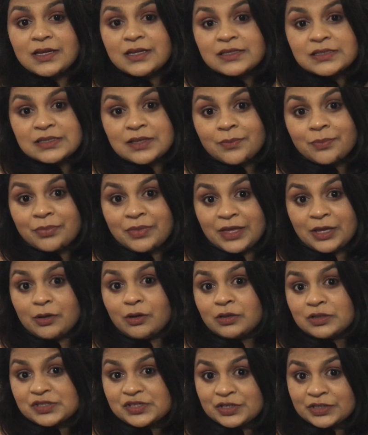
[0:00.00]
something
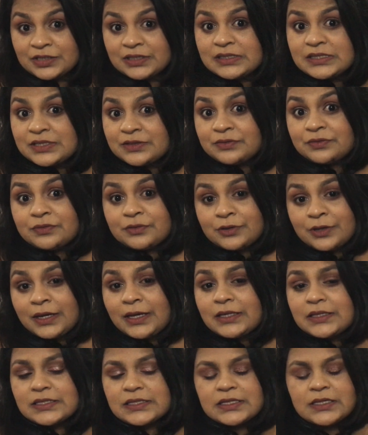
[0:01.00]
alternative for
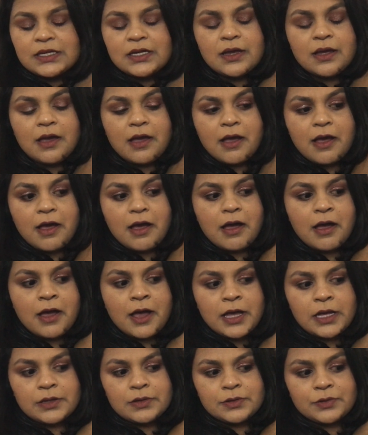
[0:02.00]
it.
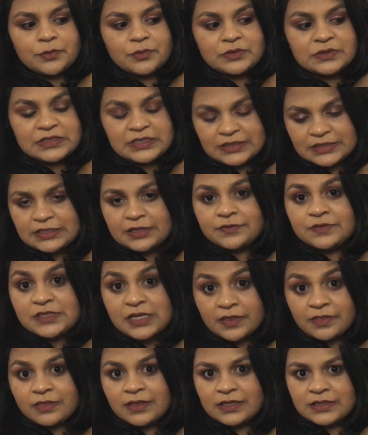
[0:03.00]
Since I've
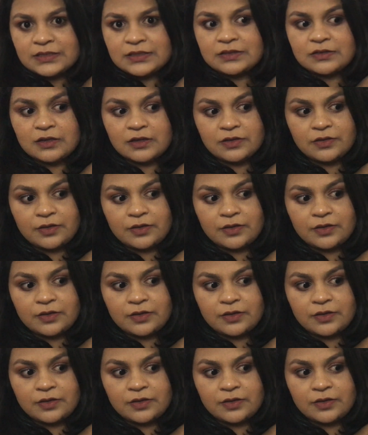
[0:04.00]
done this